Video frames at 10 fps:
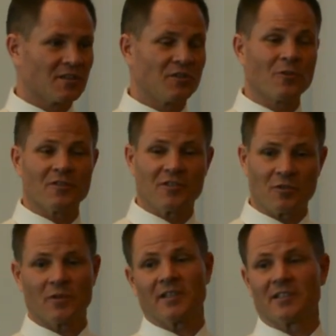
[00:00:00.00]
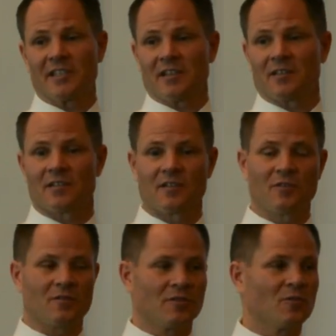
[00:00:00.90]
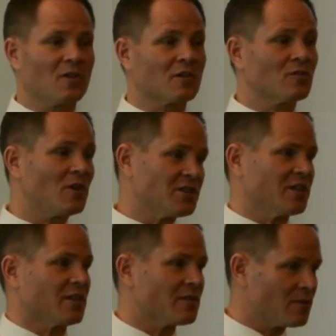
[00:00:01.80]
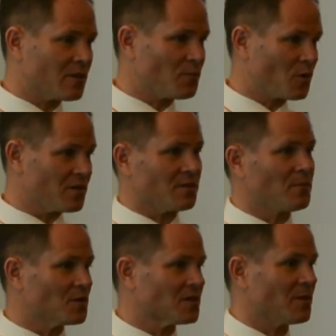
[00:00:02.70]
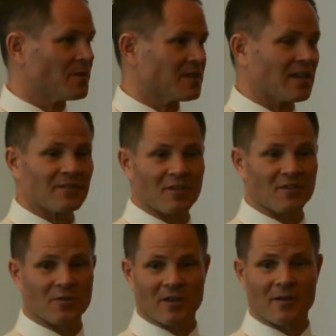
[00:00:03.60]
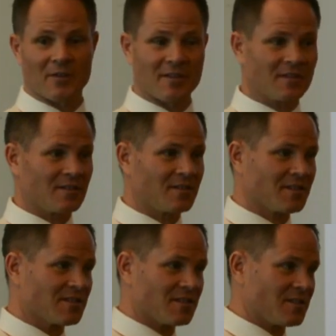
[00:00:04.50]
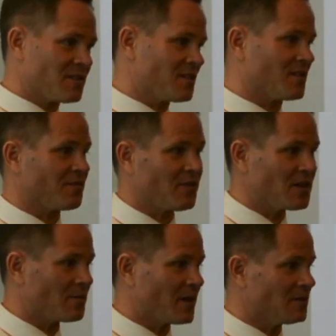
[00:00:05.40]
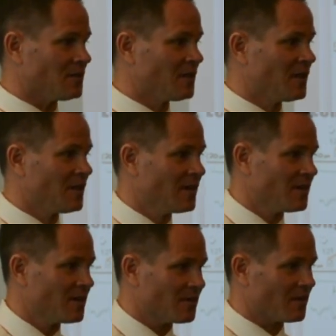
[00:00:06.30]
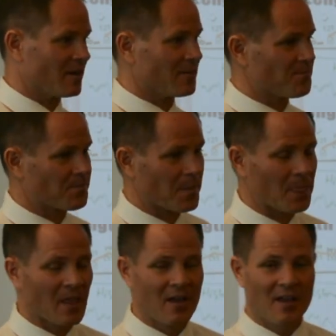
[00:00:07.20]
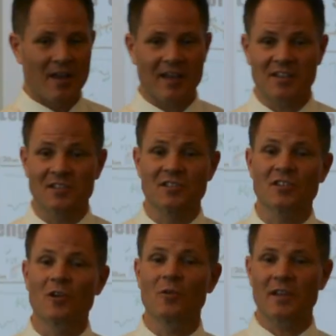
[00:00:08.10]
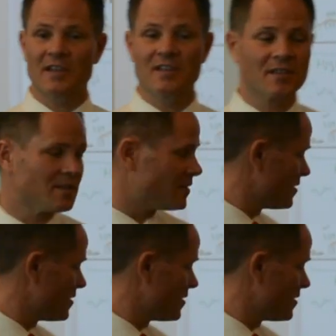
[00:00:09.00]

you are doing lean. You, you are crushing. You're doing more than most companies out there are doing. I mean, this, this is the fundamental, right? And it's so easy to